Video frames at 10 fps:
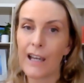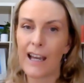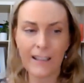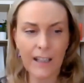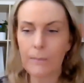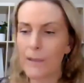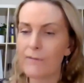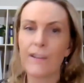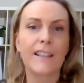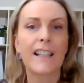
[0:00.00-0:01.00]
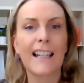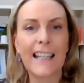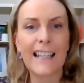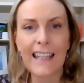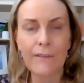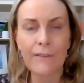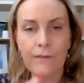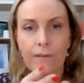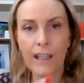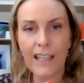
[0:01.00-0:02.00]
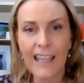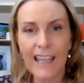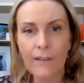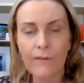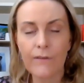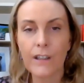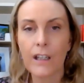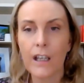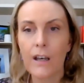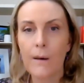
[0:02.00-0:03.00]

And I don't mean physically give a gift,